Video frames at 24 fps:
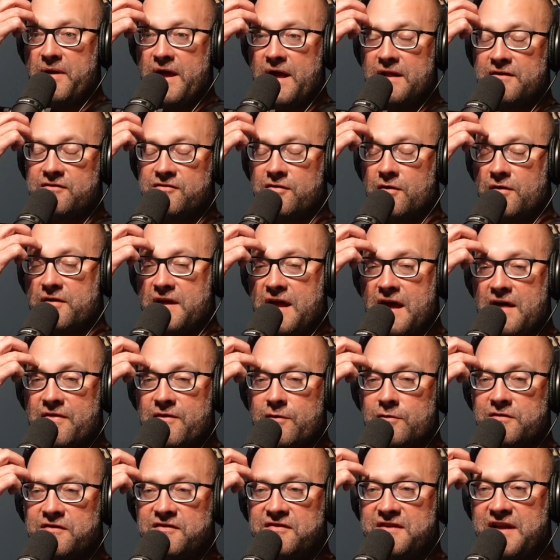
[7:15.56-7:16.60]
So, yeah,
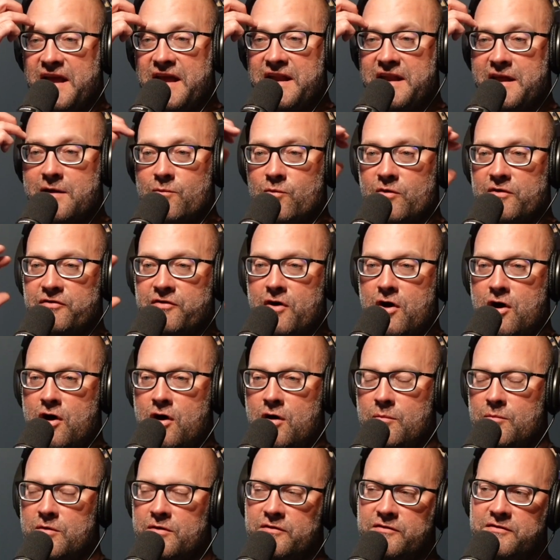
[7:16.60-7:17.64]
their stadium was
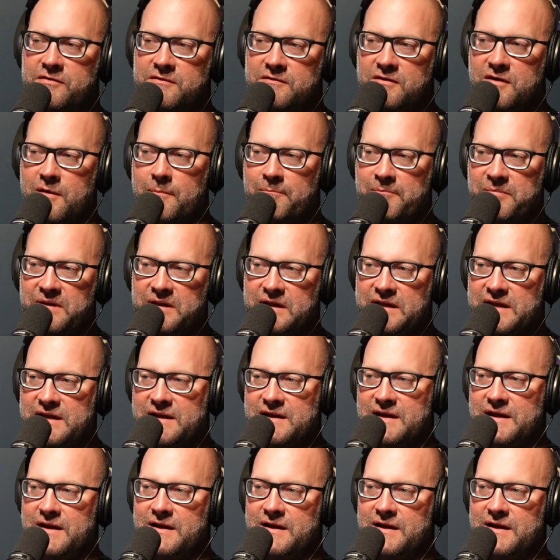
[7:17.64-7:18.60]
almost completed.